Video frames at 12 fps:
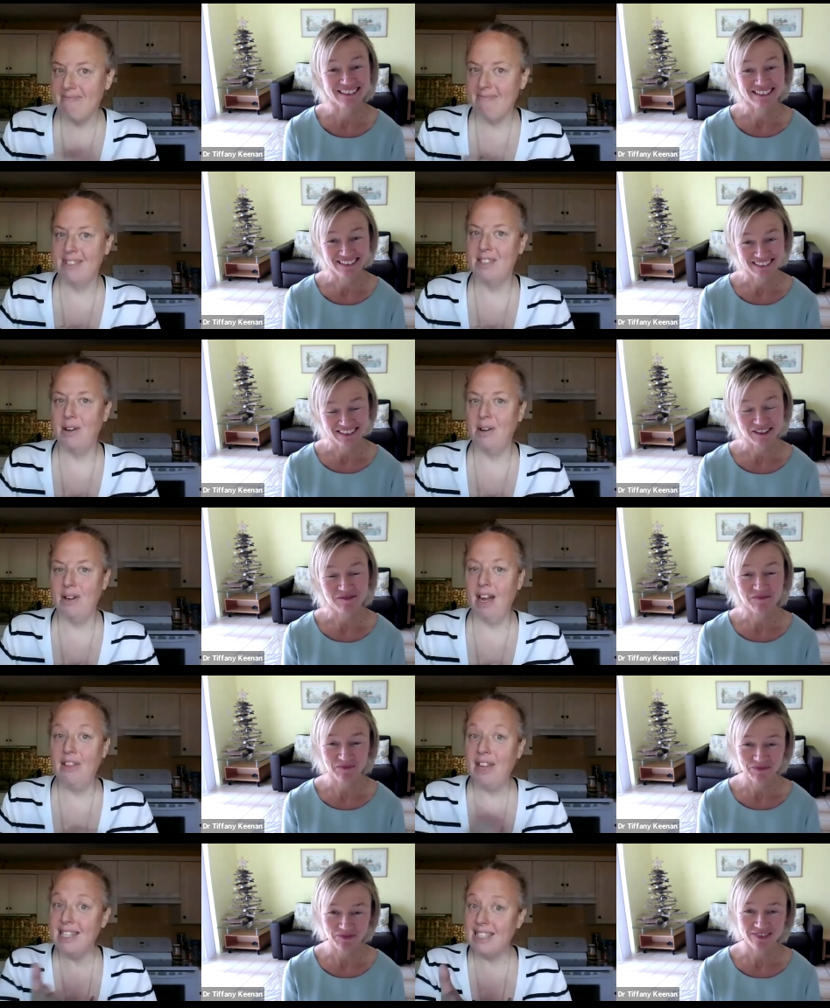Speaker 1: So
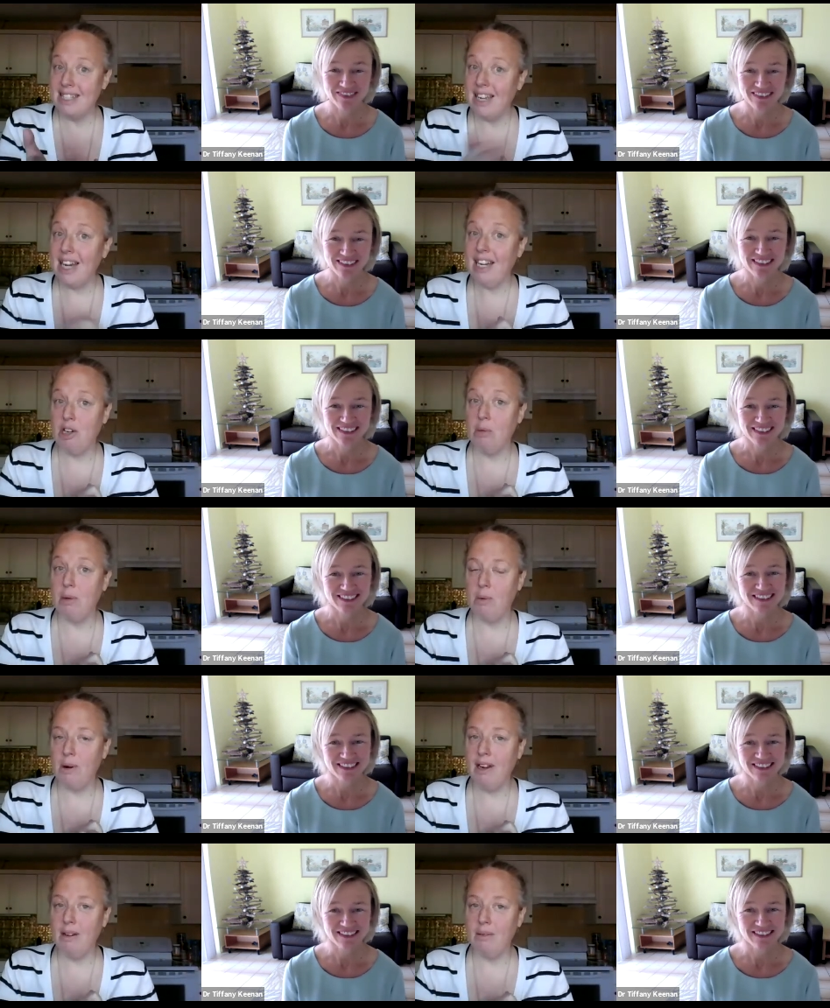I think it's exciting. You'll be
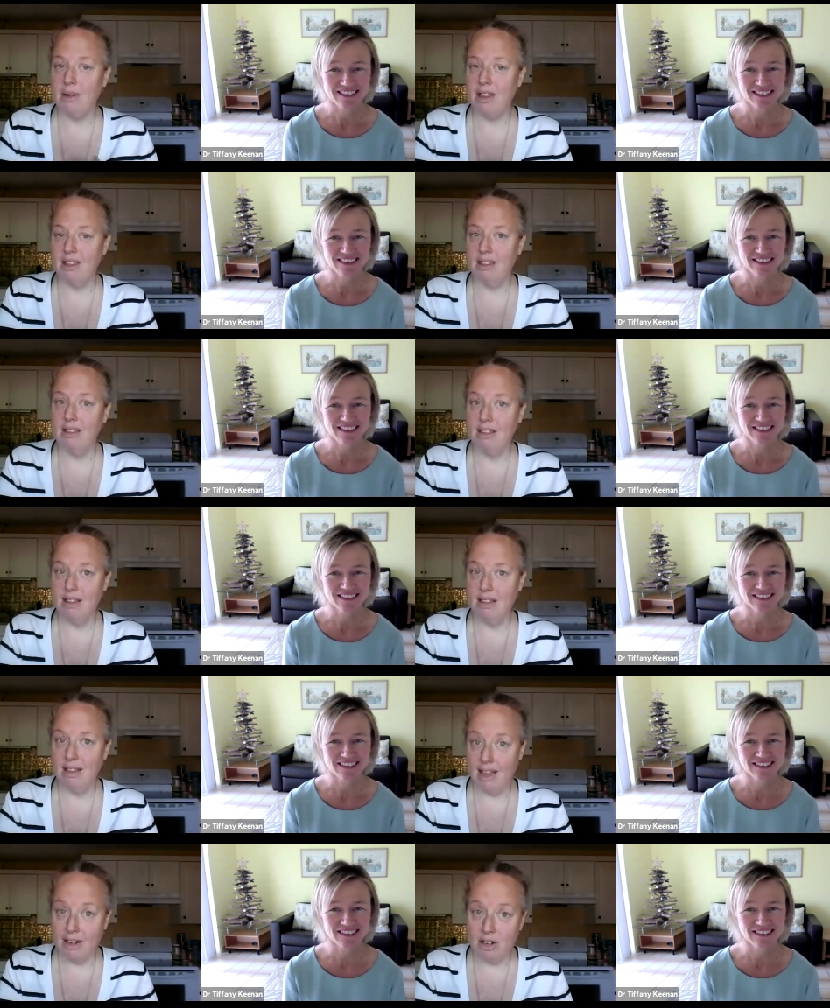working with
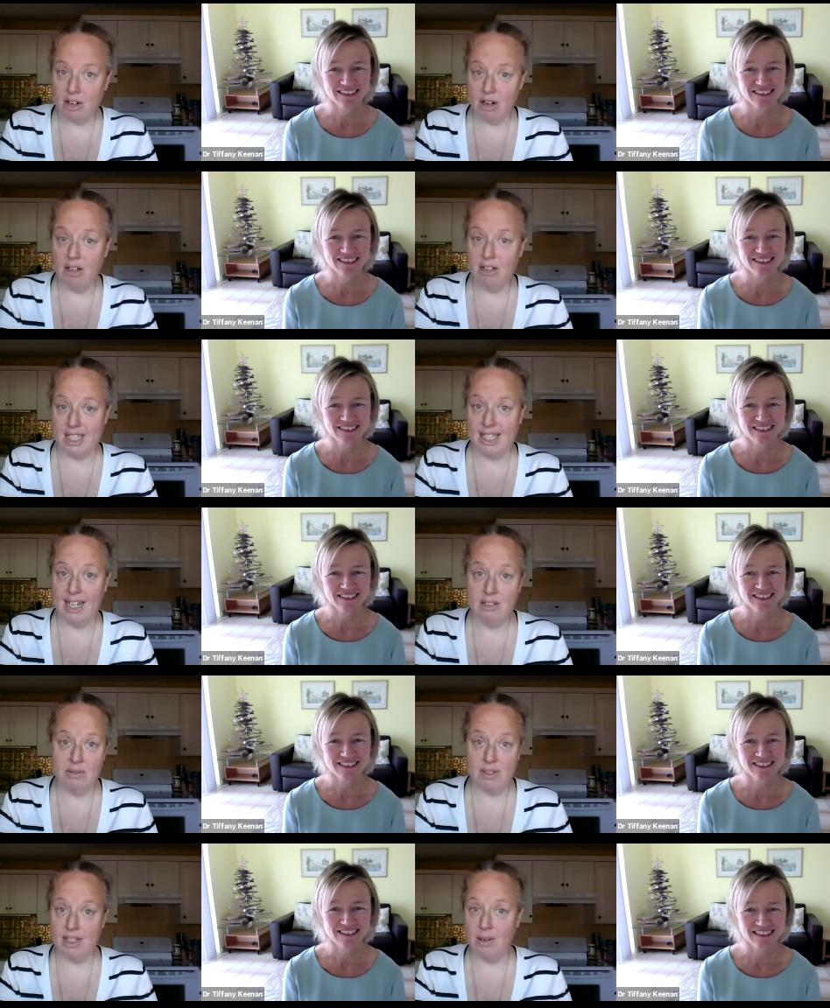endocrinology.
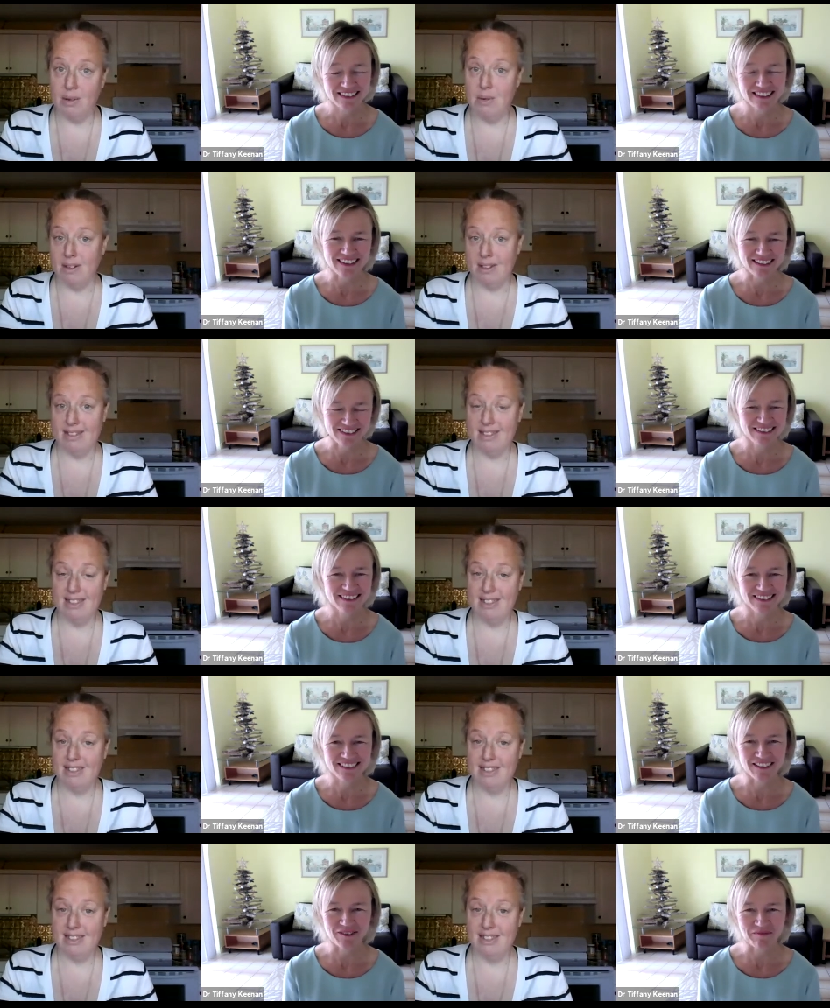That's really cool.
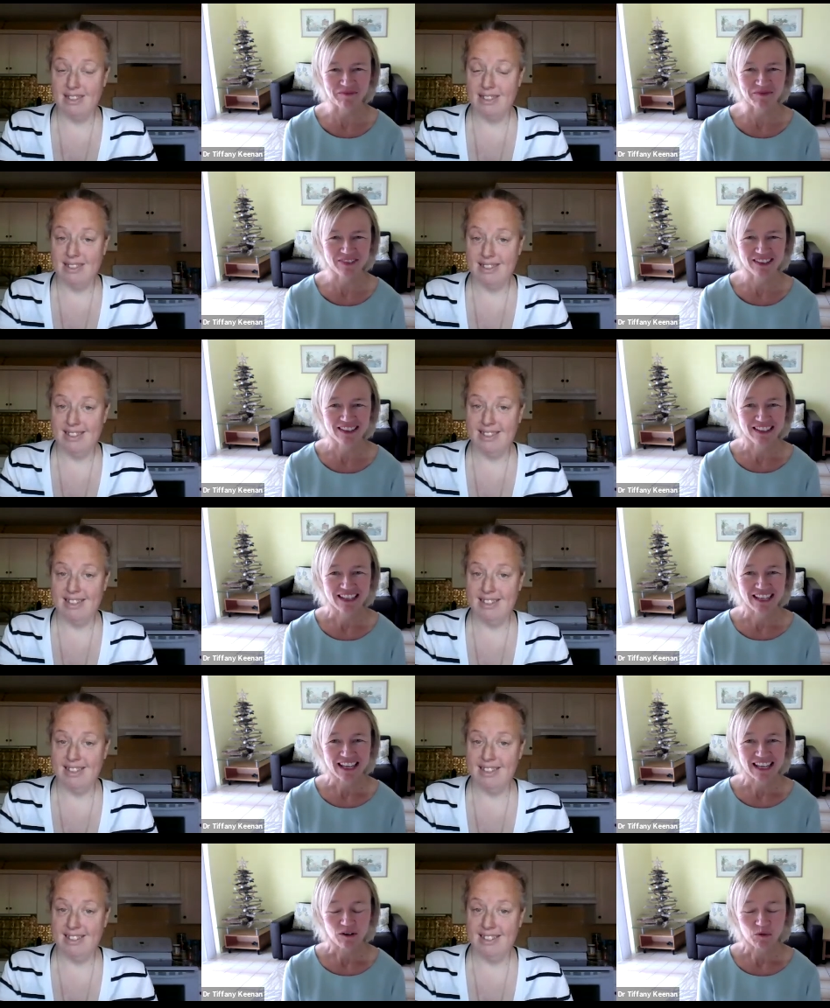
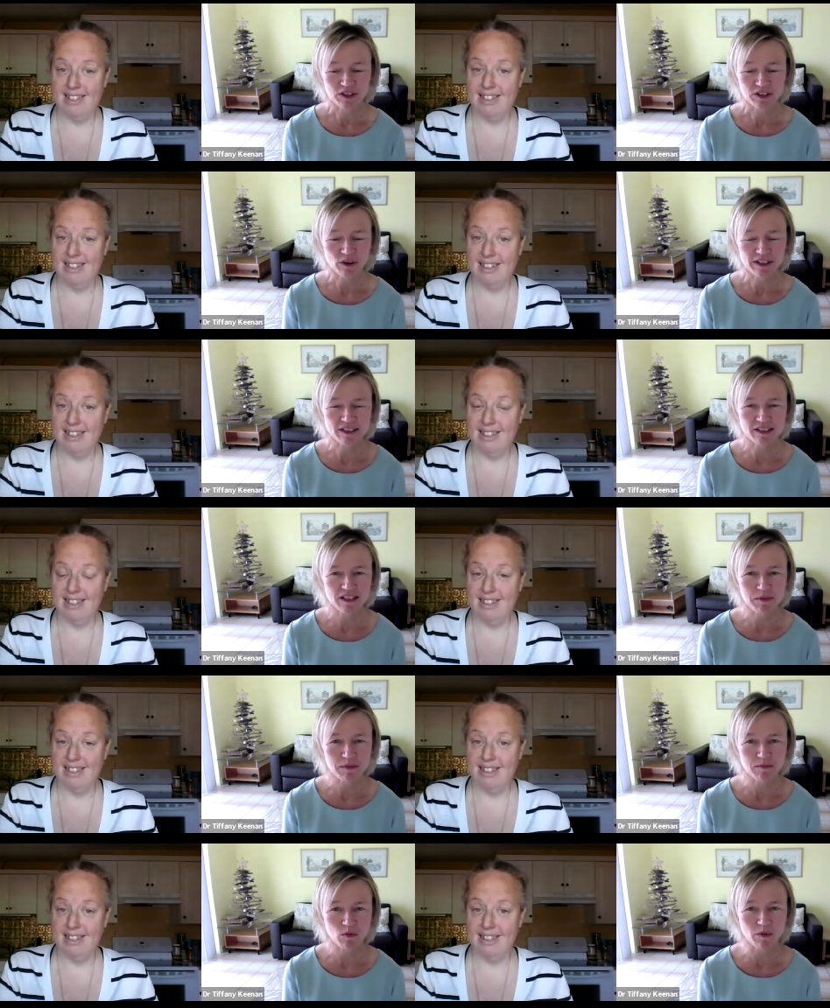
Speaker 2: Well, it's great to see
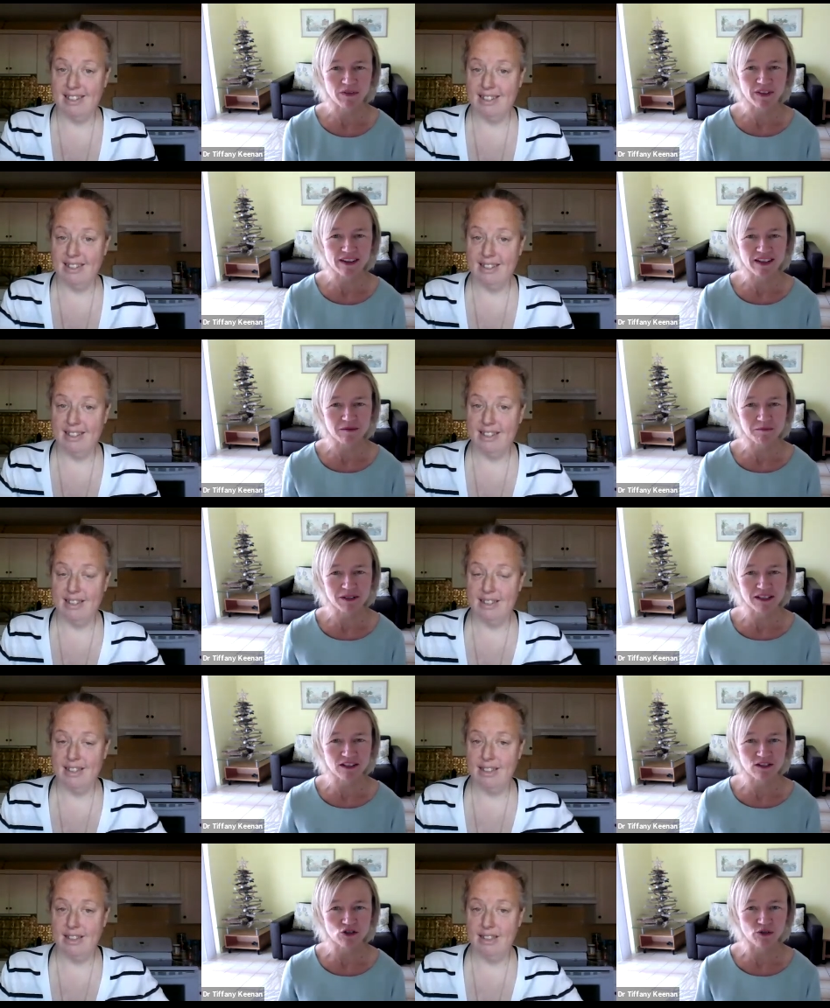people when they can
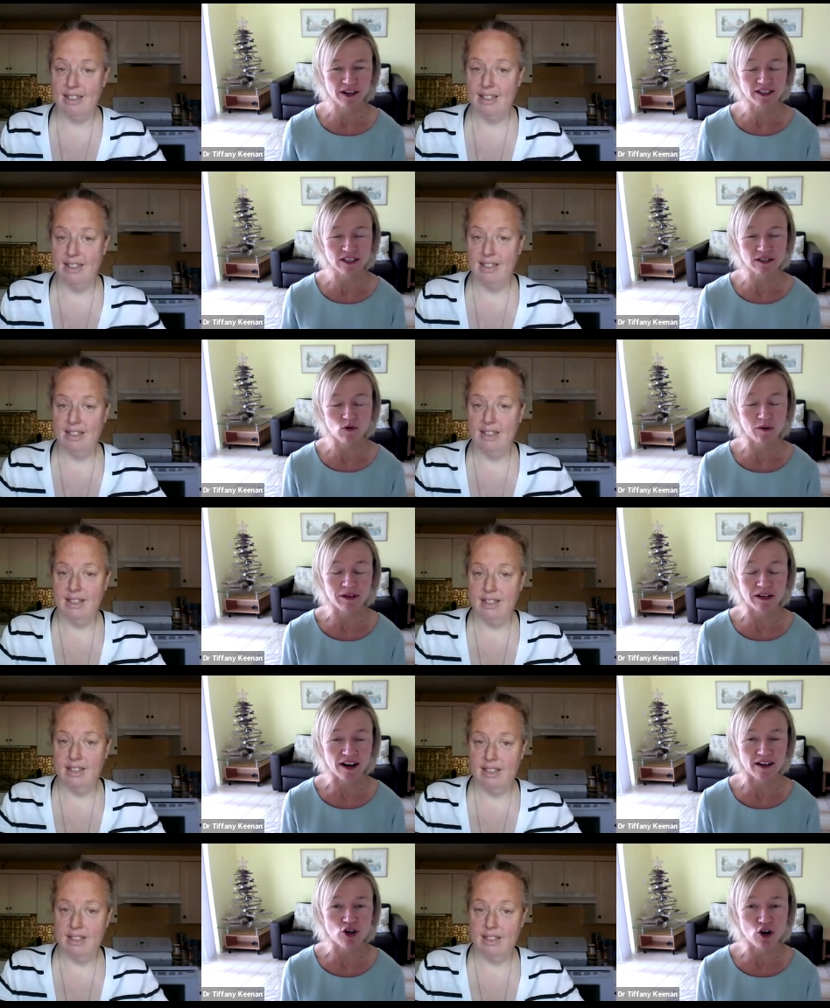be transformed. And
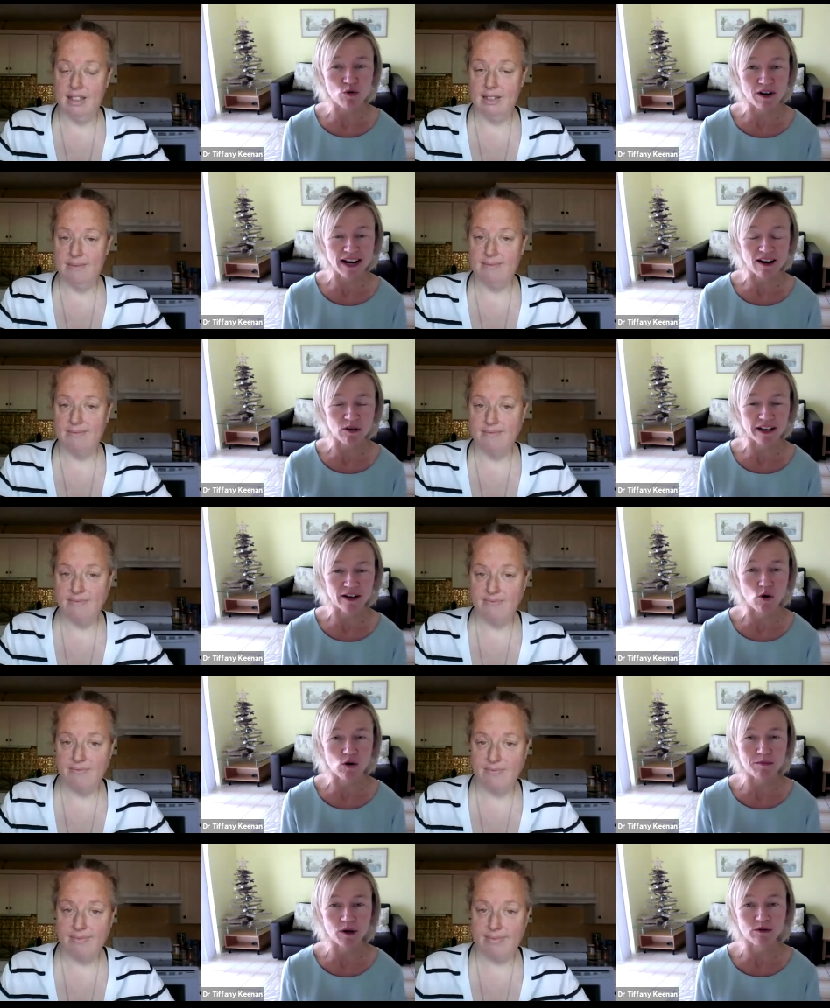I know now, like
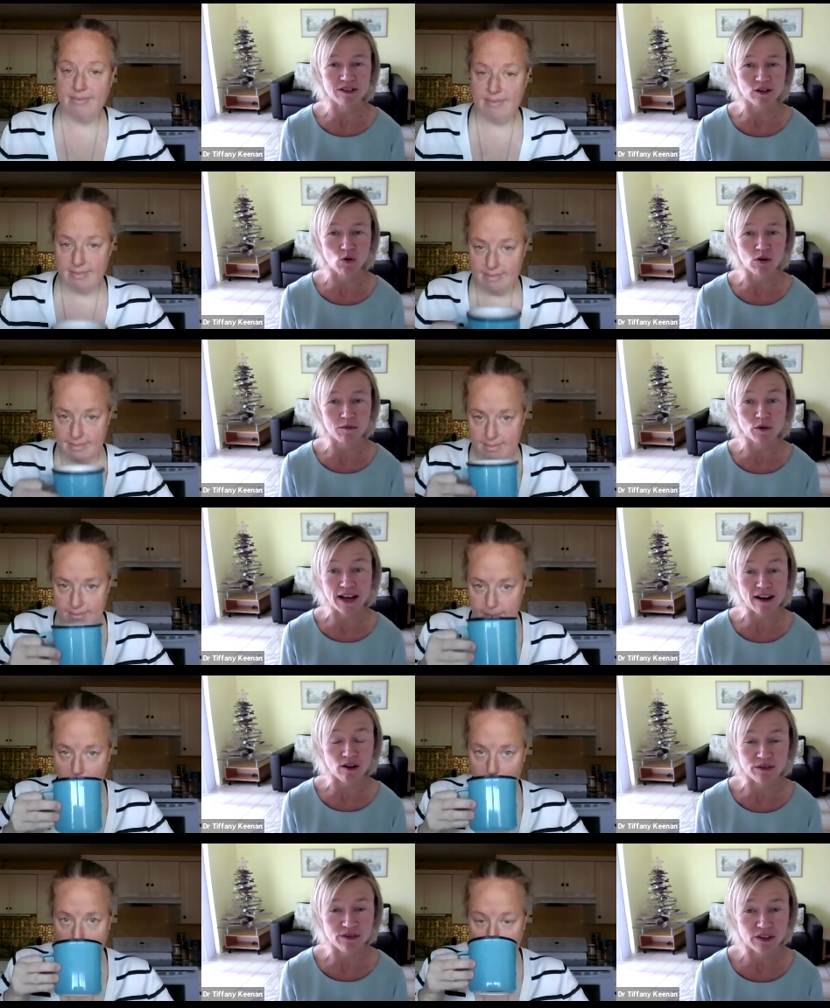hormones and hormone health,